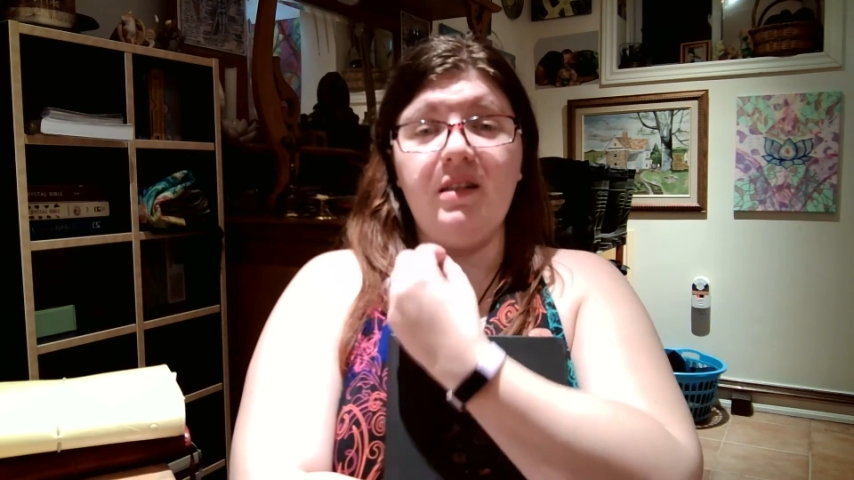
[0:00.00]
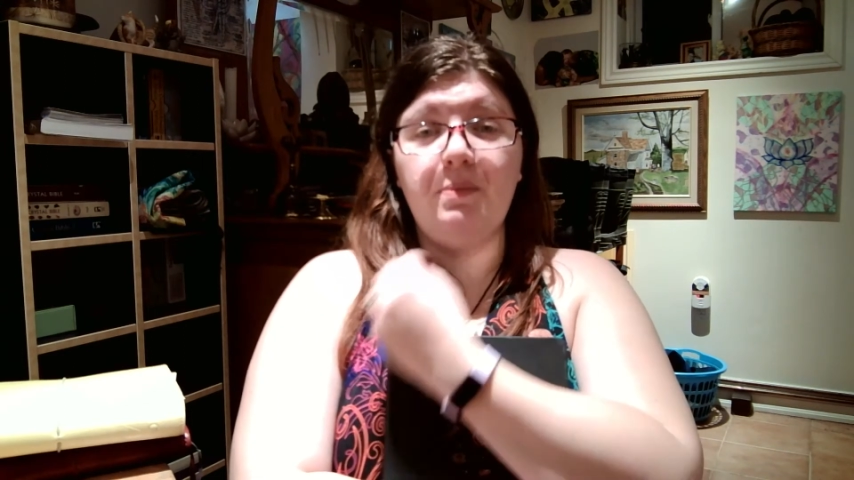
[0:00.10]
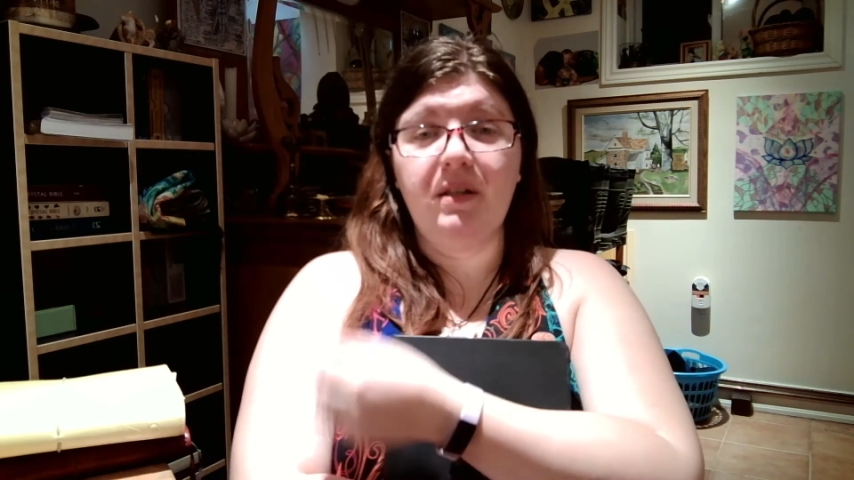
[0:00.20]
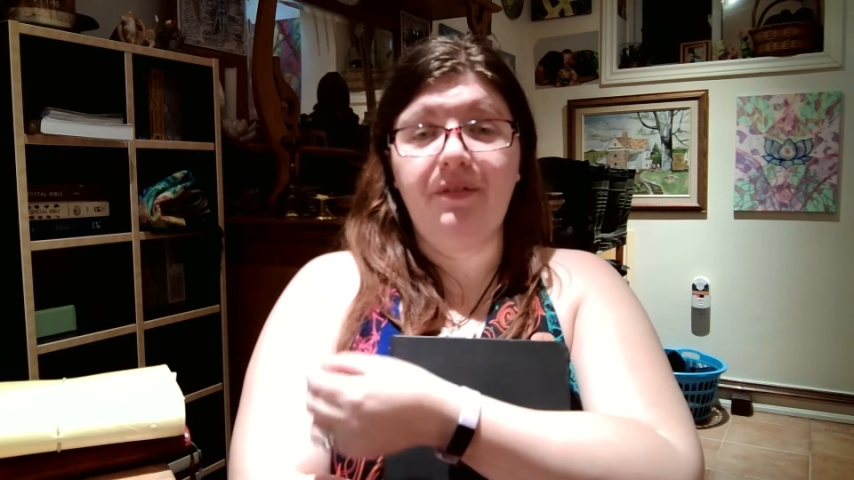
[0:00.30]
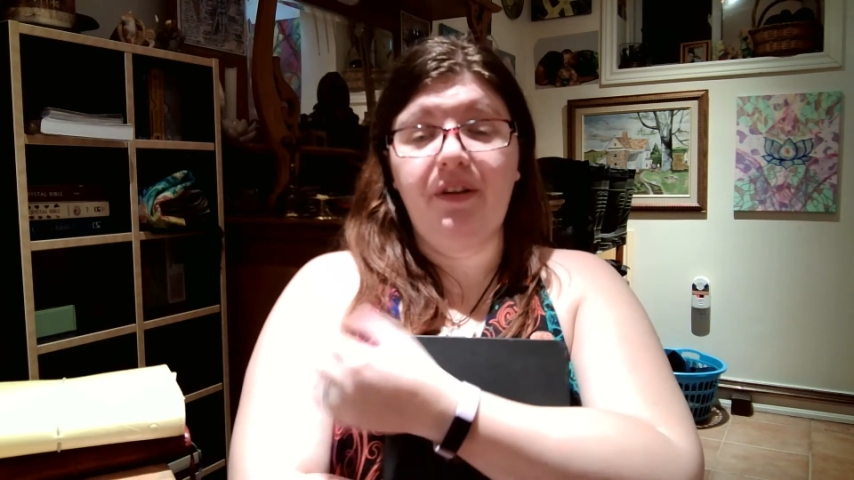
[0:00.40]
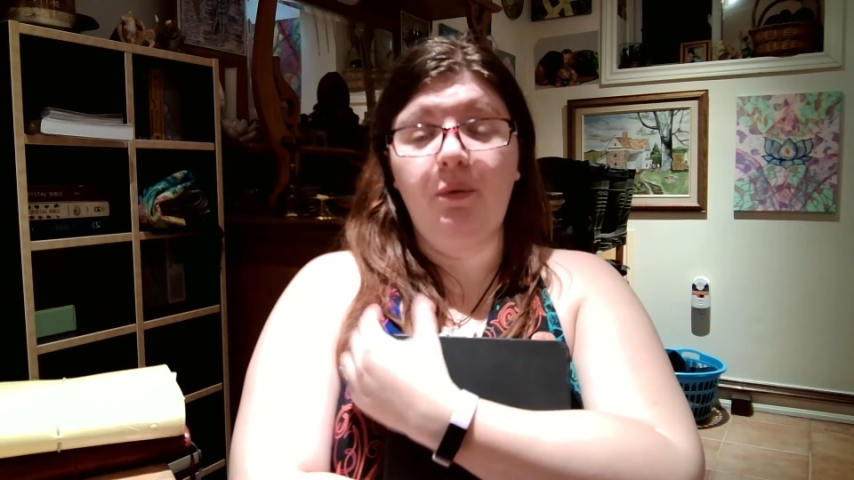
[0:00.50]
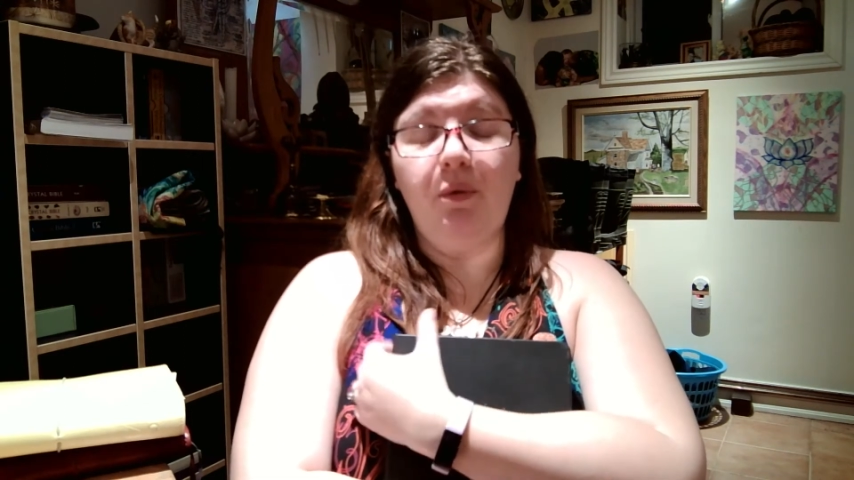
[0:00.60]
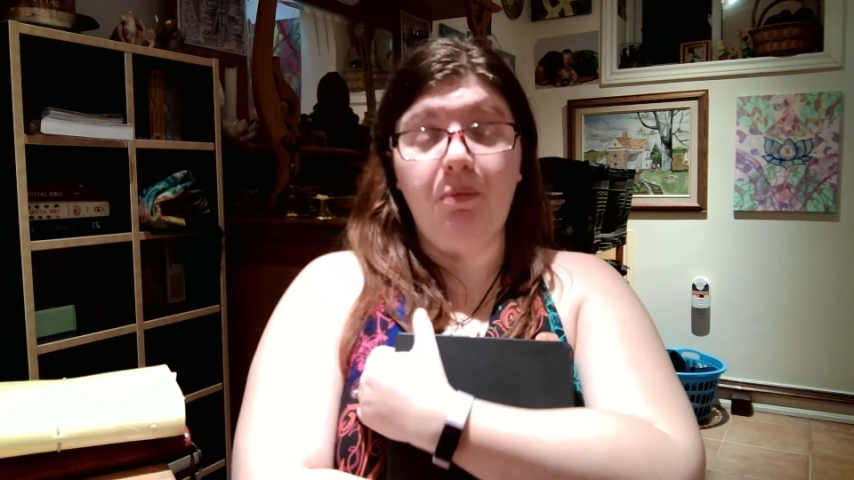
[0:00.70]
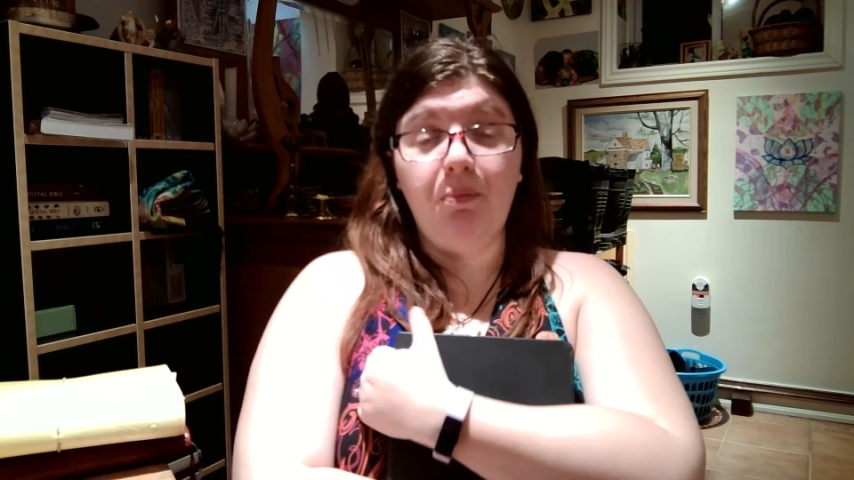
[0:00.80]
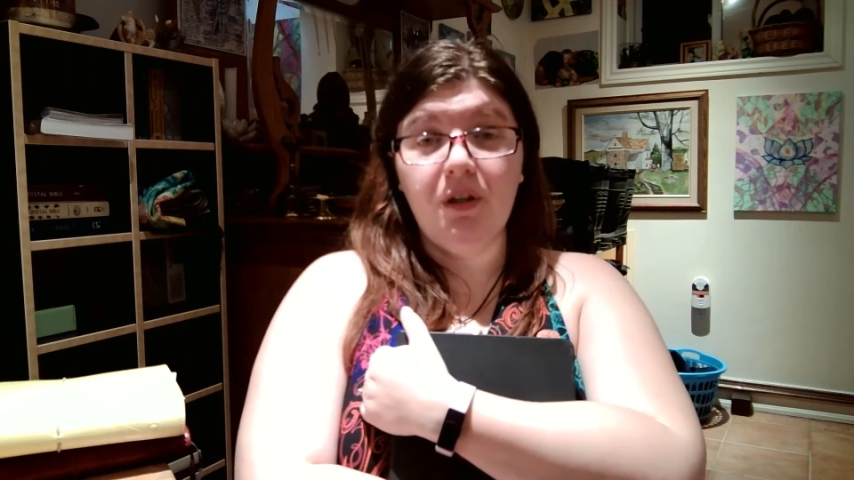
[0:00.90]
specifically
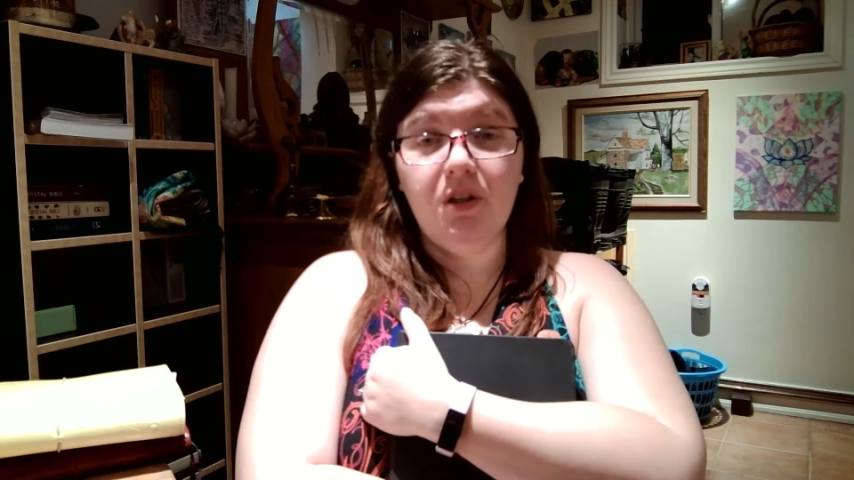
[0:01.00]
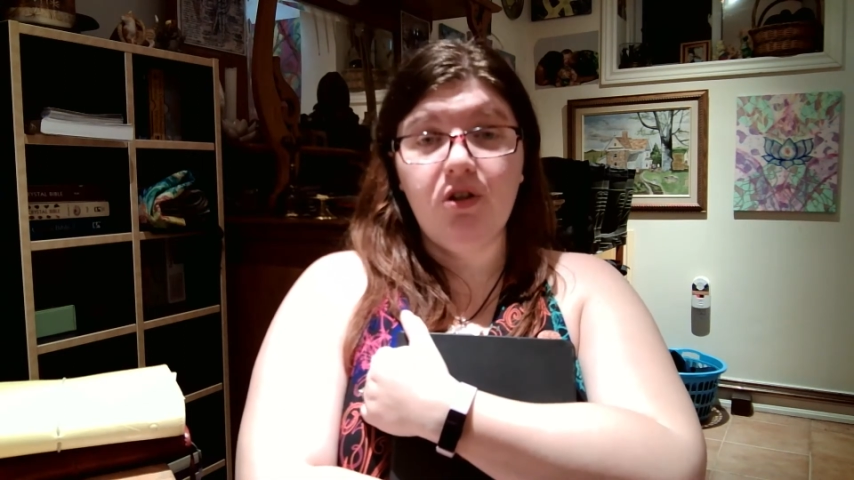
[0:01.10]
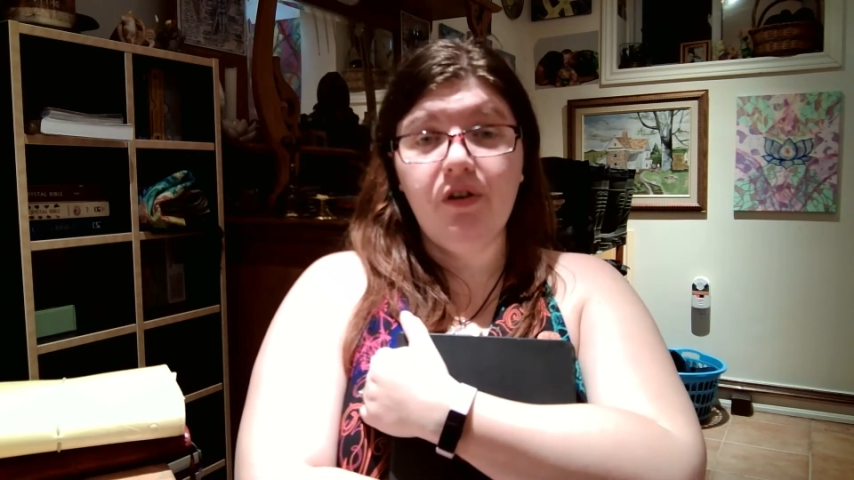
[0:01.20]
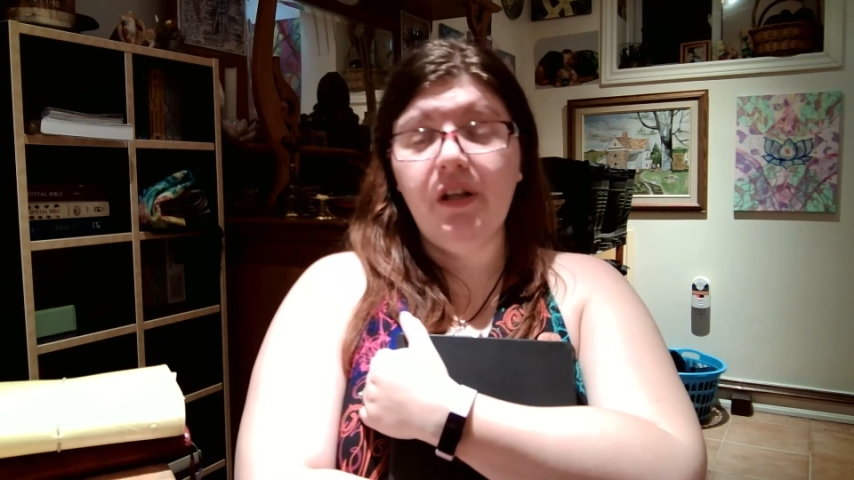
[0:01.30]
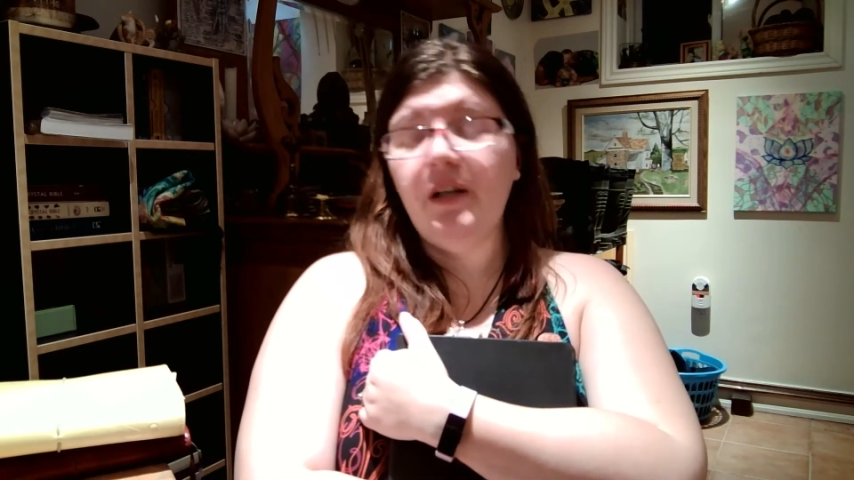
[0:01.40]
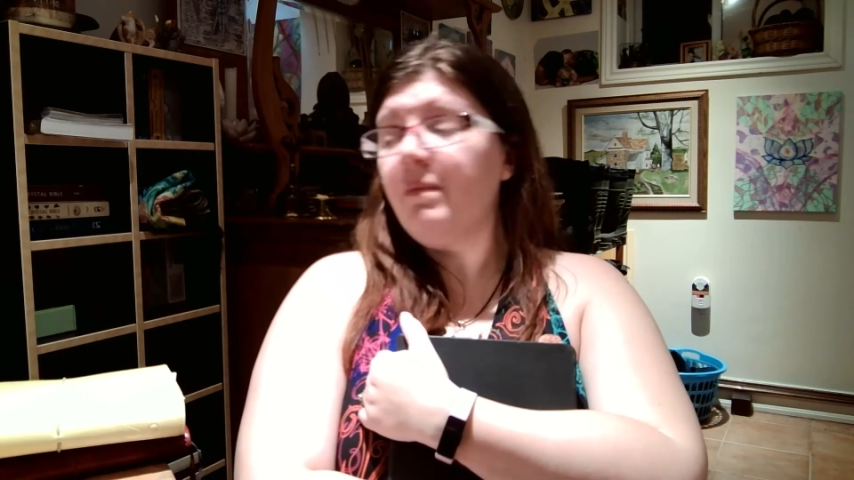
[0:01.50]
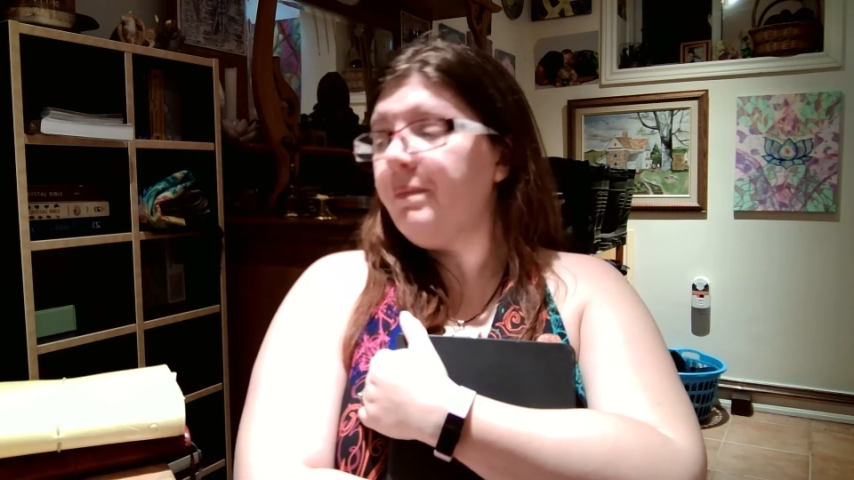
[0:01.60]
with bullet journaling.